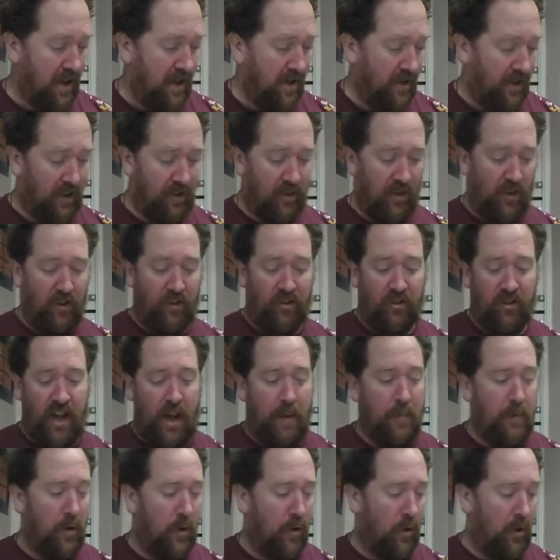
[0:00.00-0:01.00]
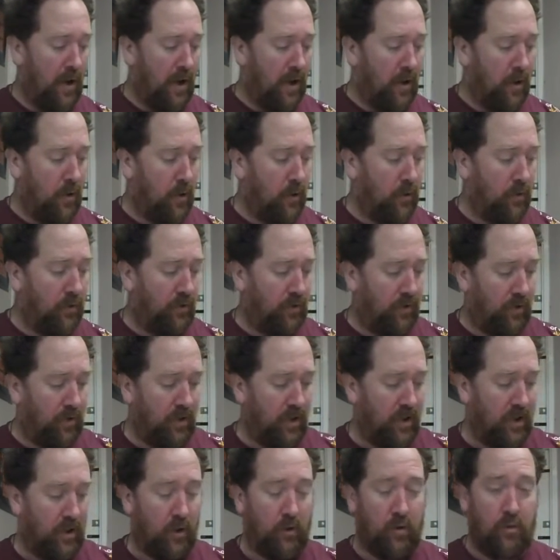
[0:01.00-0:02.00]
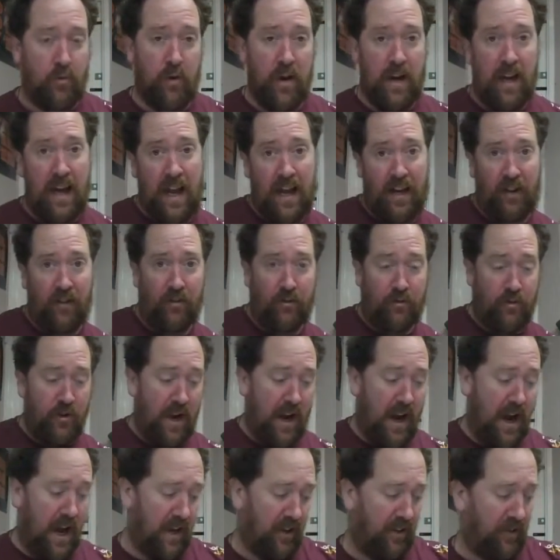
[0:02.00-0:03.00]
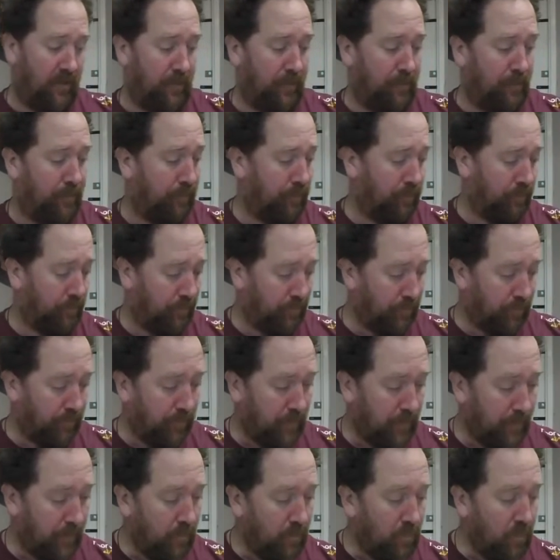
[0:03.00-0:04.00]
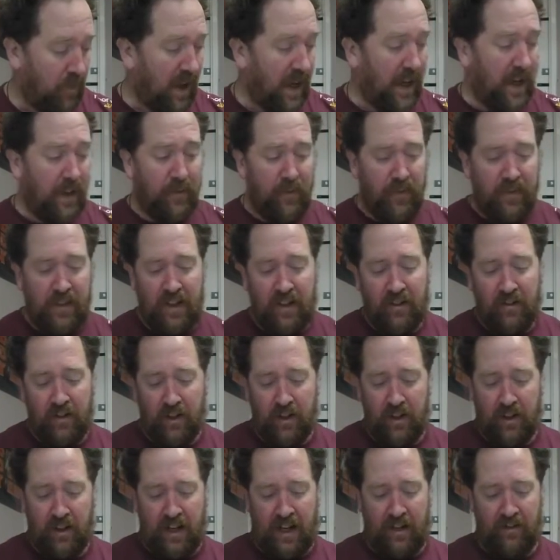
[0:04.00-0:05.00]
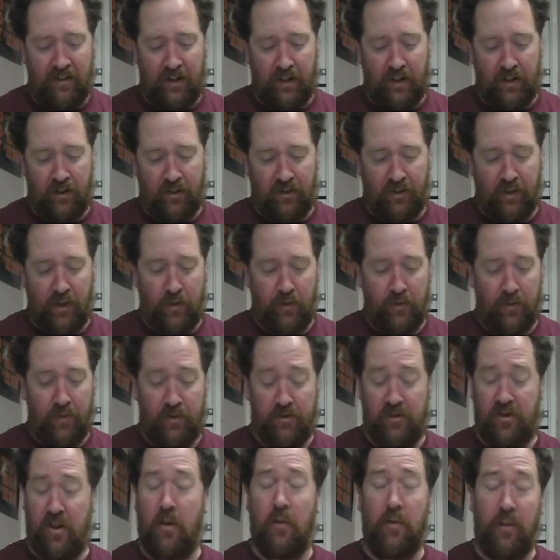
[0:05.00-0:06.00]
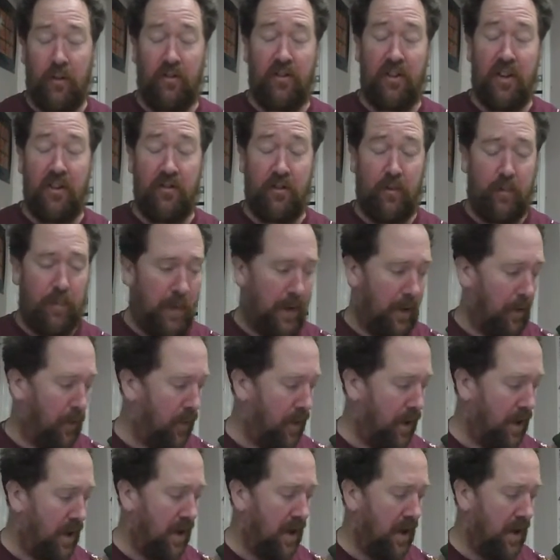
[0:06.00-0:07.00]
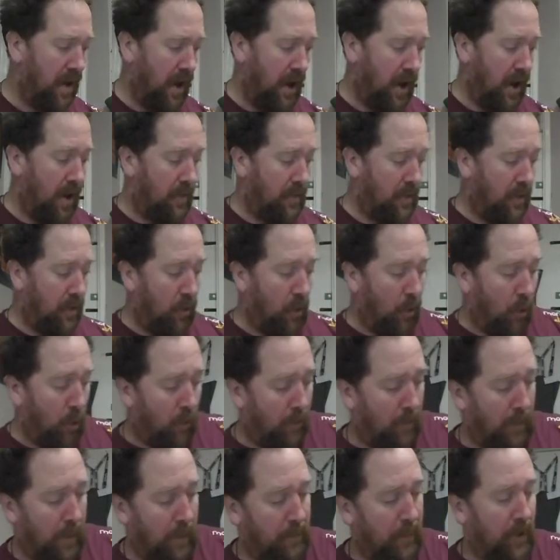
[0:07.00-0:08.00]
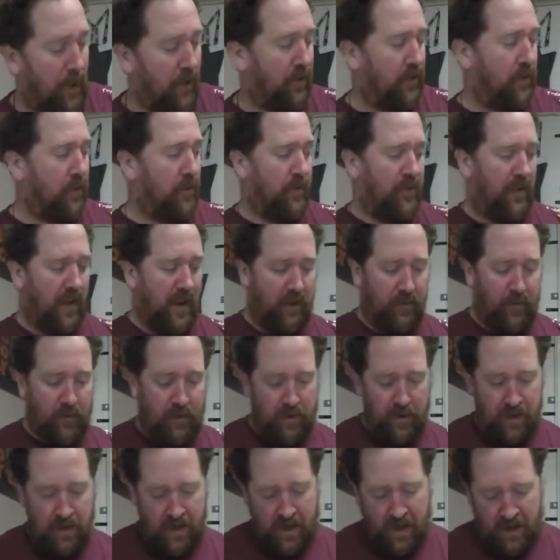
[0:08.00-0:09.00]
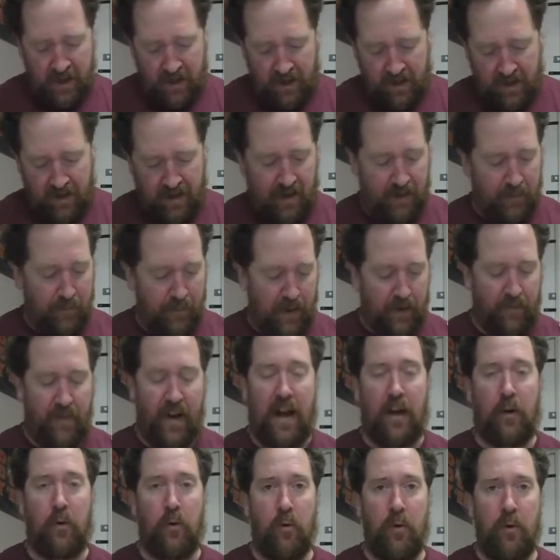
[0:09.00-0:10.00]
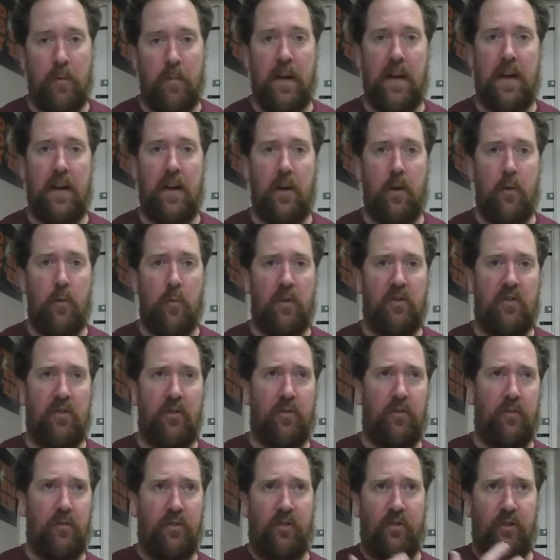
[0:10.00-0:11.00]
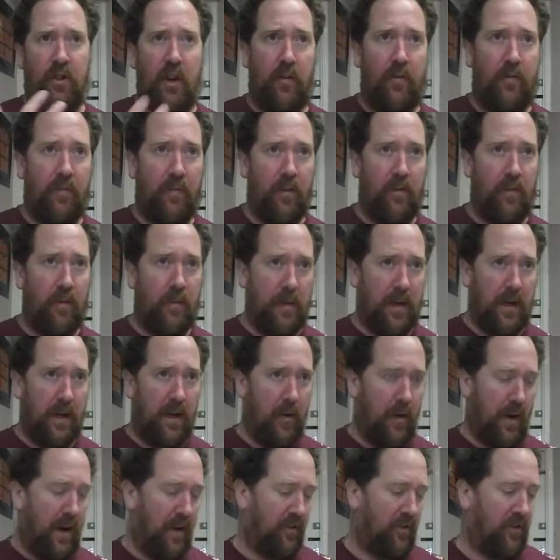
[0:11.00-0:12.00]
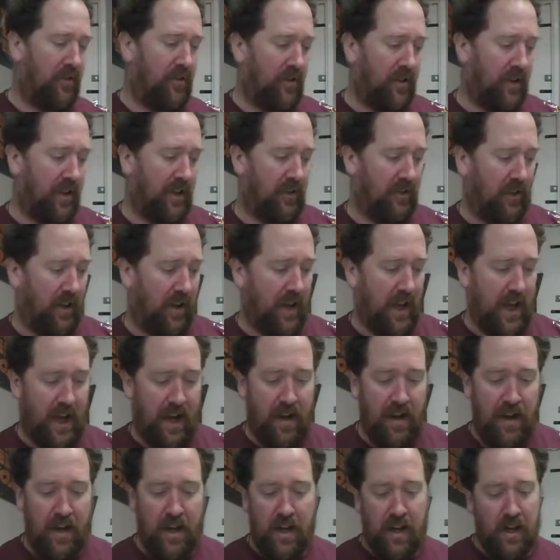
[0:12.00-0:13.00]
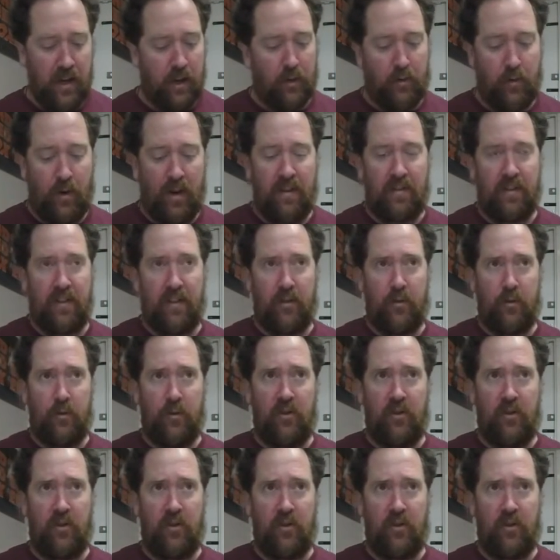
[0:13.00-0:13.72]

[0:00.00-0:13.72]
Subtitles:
things like salmon oils, krill extract, even things like classic like shellfish centipede, or my personal favourite, little bit of aqua amino, which is stuff of amino acids and things like that. Great things to